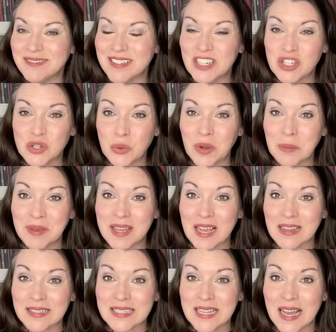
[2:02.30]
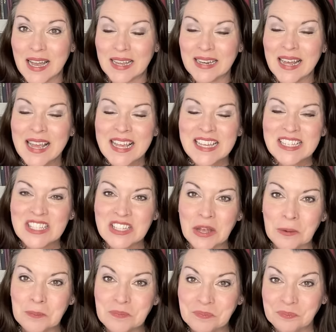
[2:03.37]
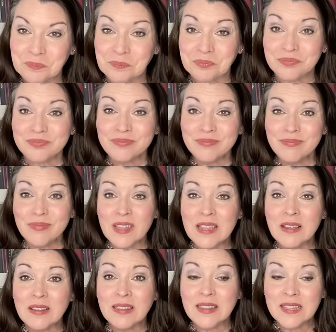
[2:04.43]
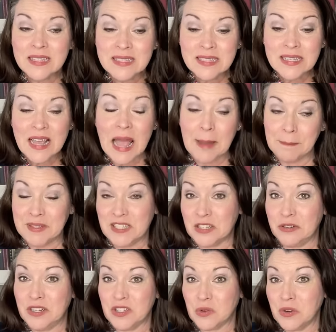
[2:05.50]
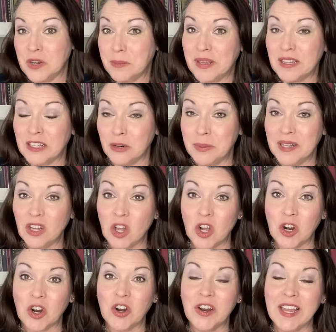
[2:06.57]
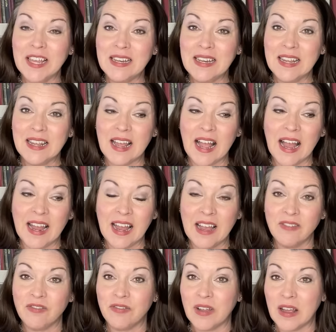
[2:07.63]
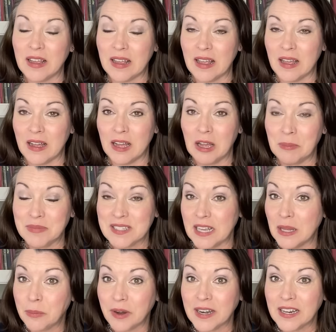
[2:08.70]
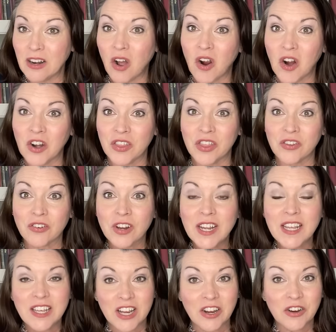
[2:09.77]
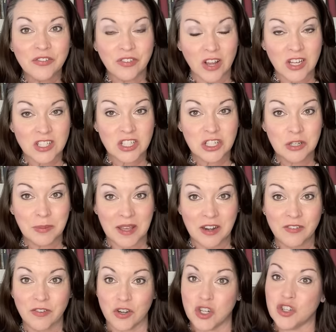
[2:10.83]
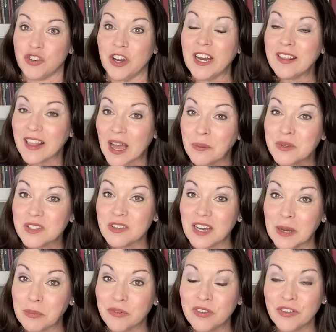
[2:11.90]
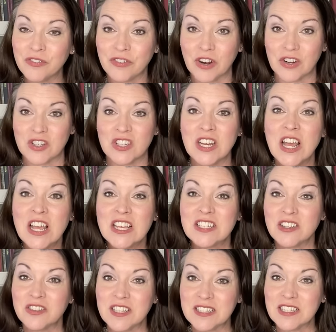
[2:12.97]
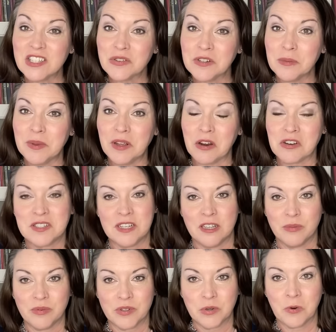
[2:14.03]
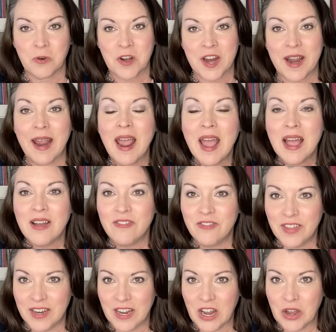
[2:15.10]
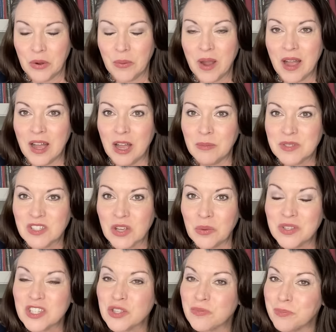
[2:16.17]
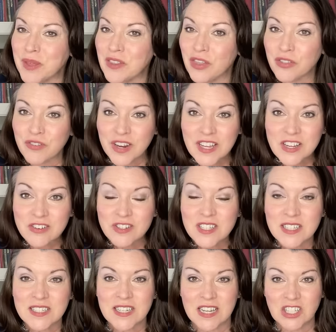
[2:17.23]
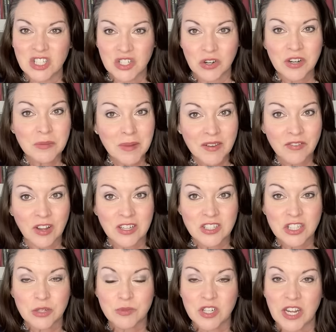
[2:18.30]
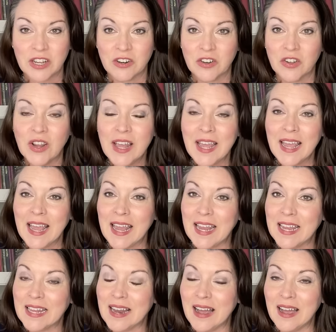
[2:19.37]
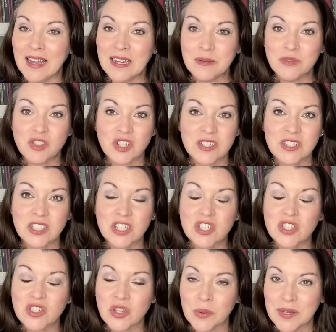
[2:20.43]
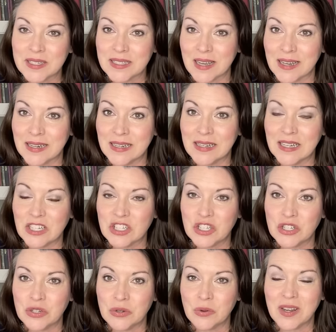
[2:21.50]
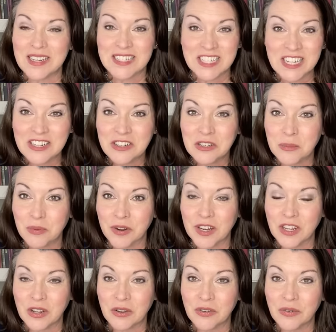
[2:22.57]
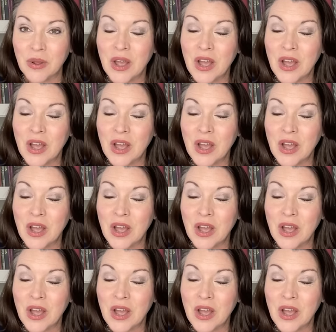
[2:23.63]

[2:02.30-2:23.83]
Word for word: enjoy being outside. So this episode is going to be a little bit longer. It I have Um, celebrated our three-year FlossTube anniversary. That was on April the first. So this is going to be our celebratory video. Um, so it's been three years since I started my FlossTube channel, and I am just so excited to continue to bring you